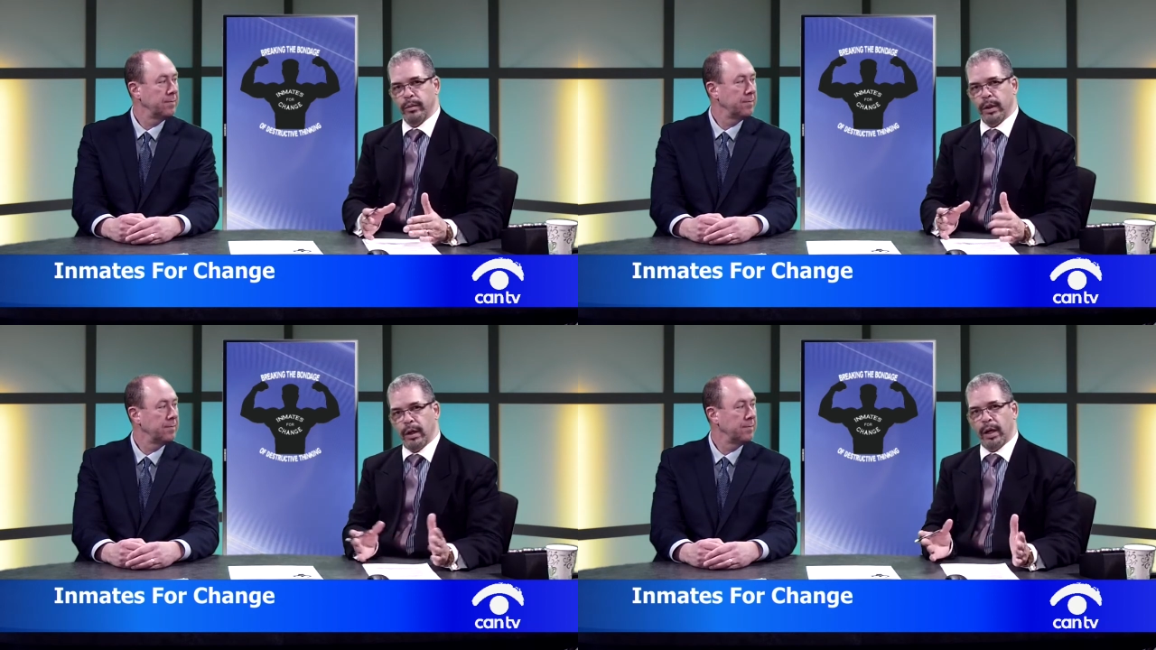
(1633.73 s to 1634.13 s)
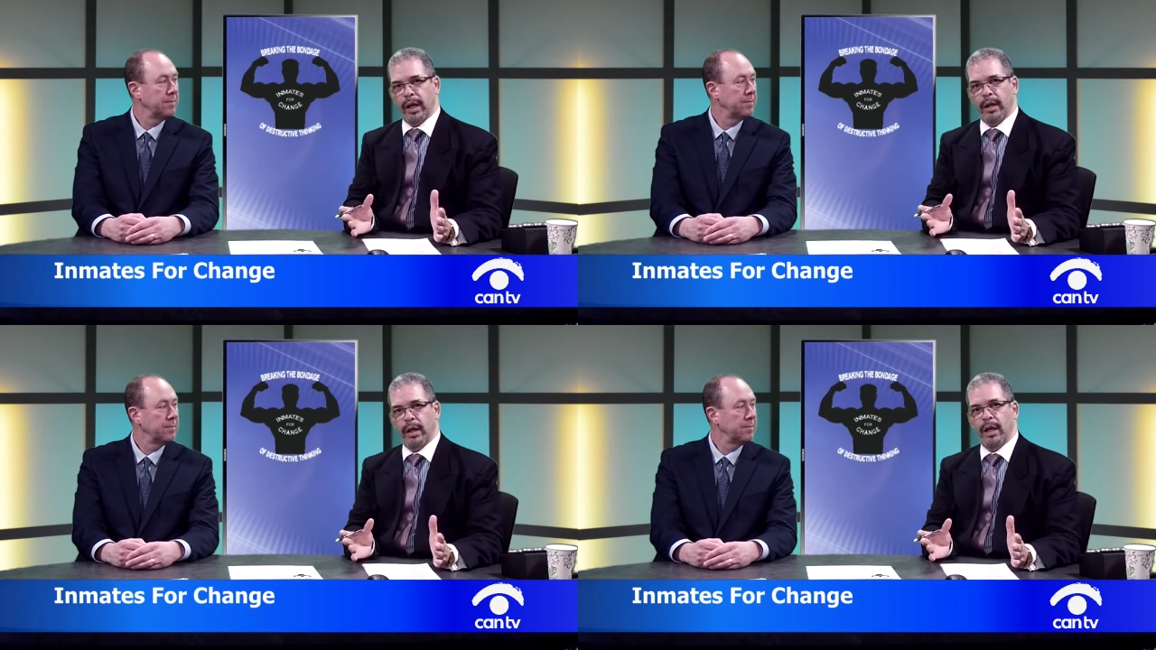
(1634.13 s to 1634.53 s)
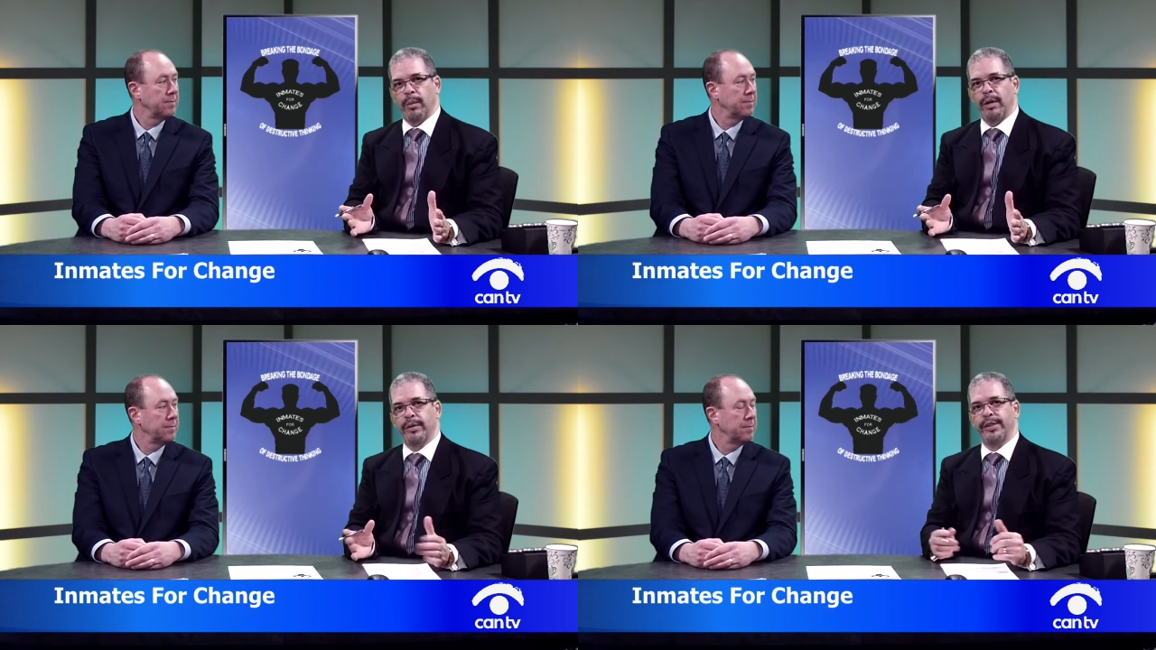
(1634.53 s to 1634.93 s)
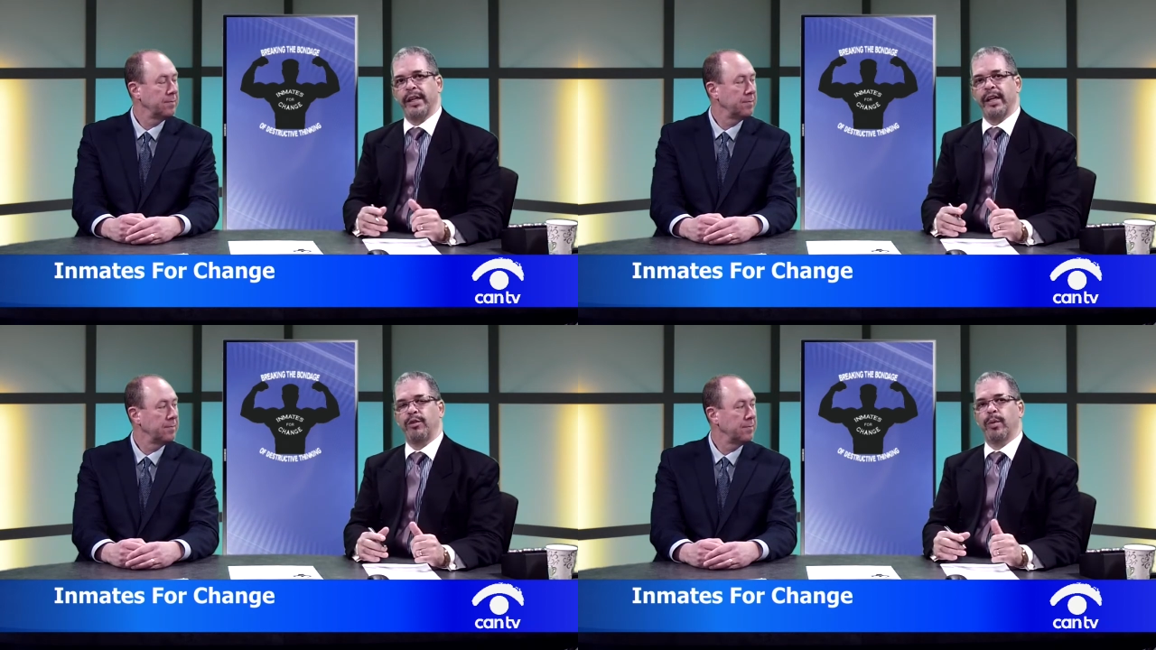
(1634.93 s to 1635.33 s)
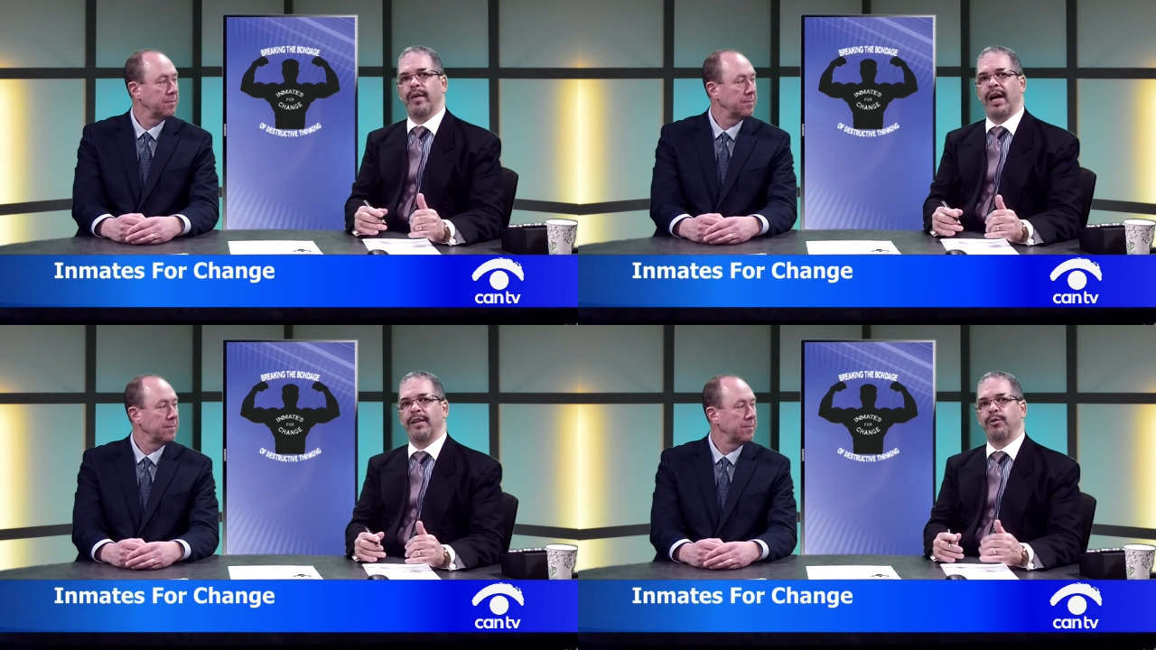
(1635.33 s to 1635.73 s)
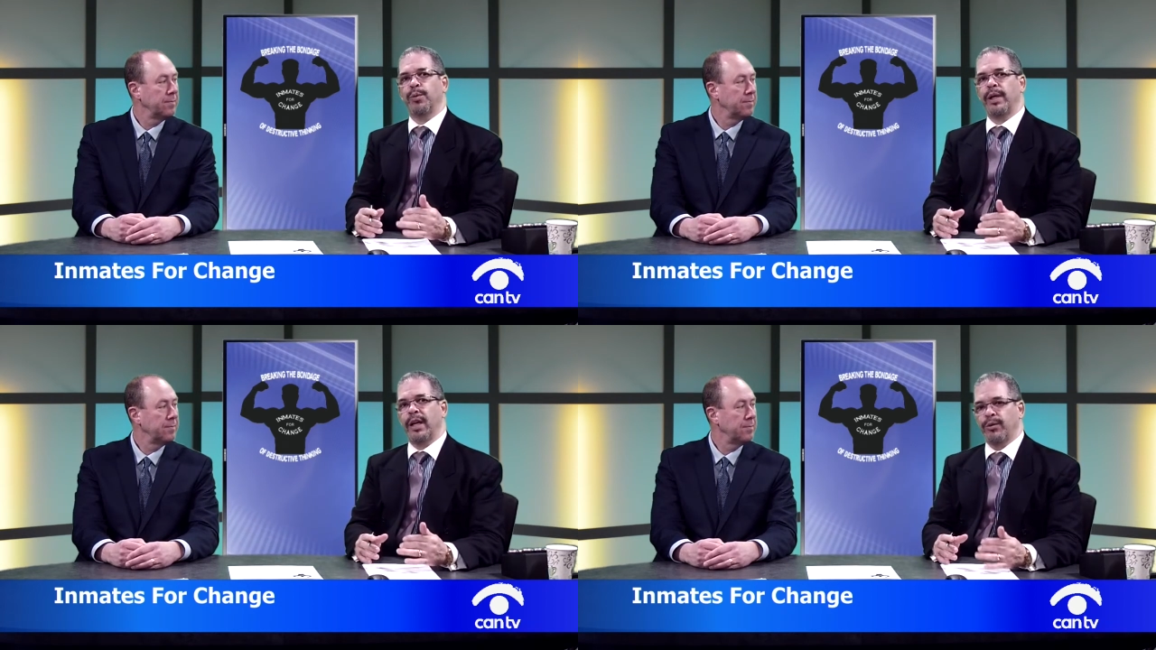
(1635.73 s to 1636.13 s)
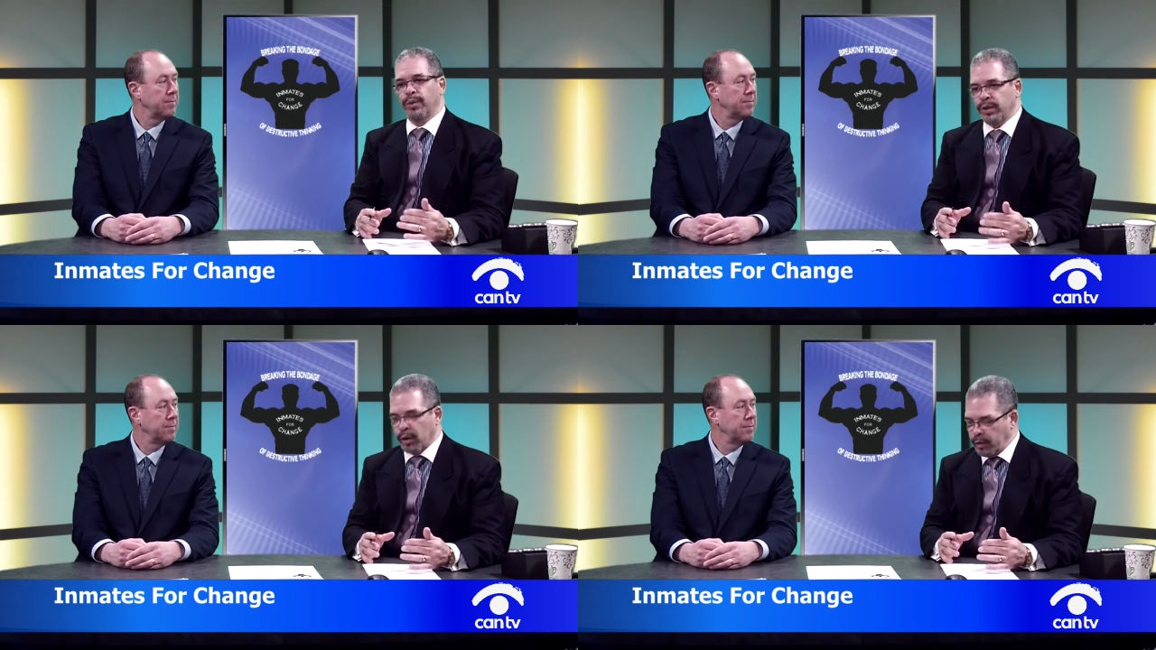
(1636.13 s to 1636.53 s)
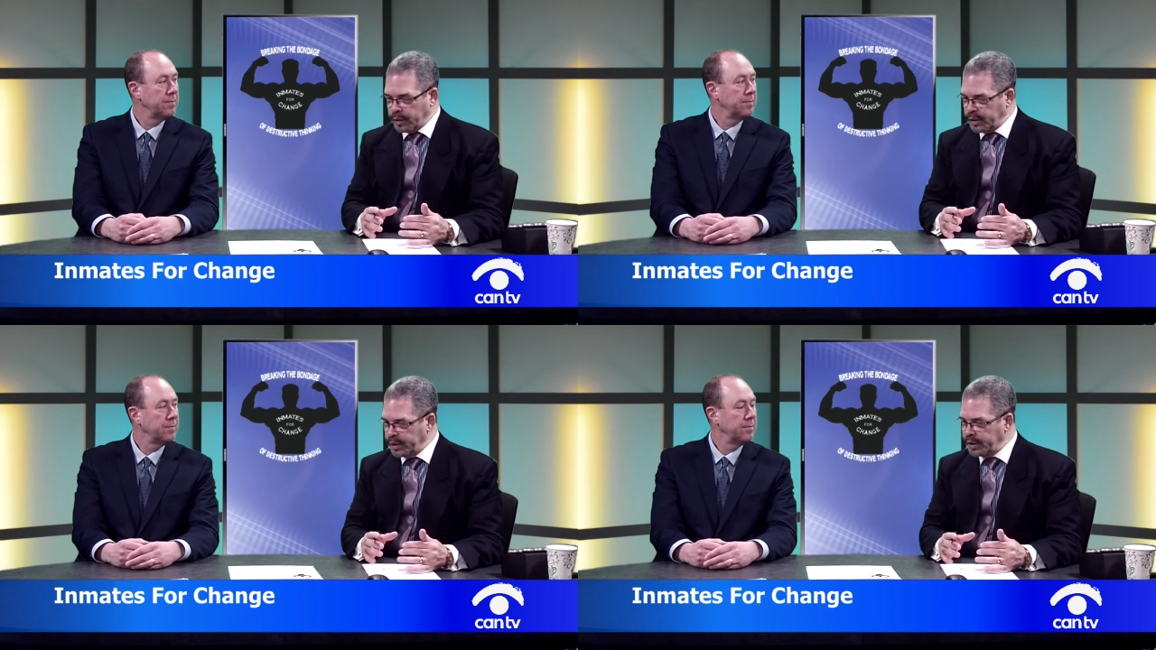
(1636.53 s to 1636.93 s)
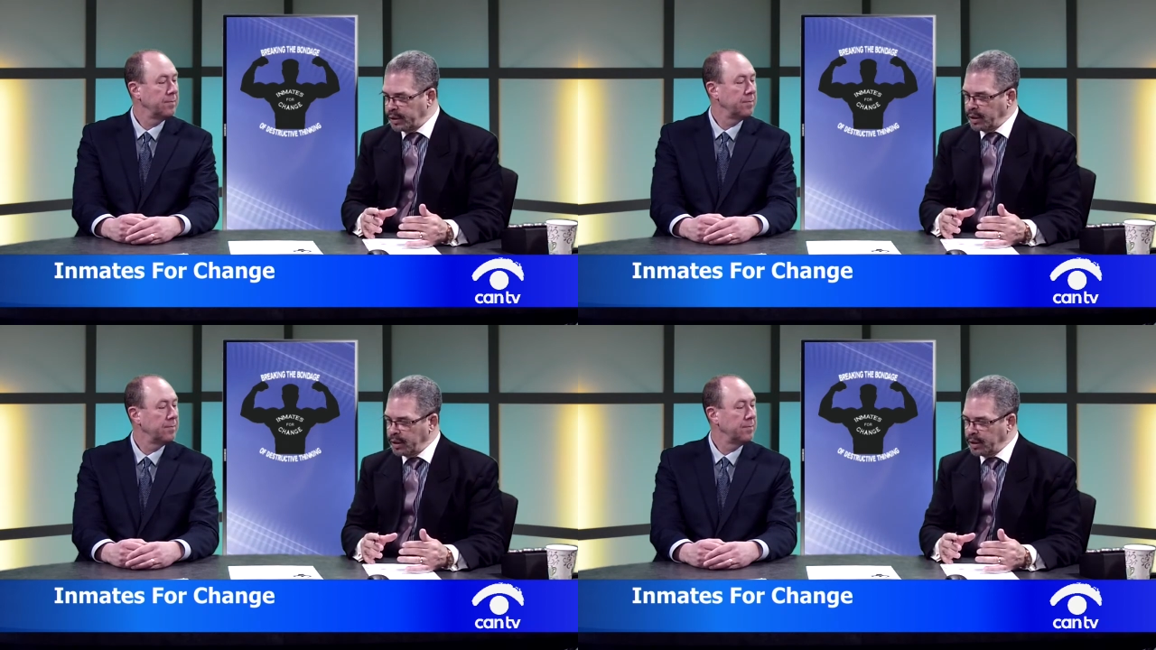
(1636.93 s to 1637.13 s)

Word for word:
Speaker 1: Uh, again, Inmates for Change provides reentry services.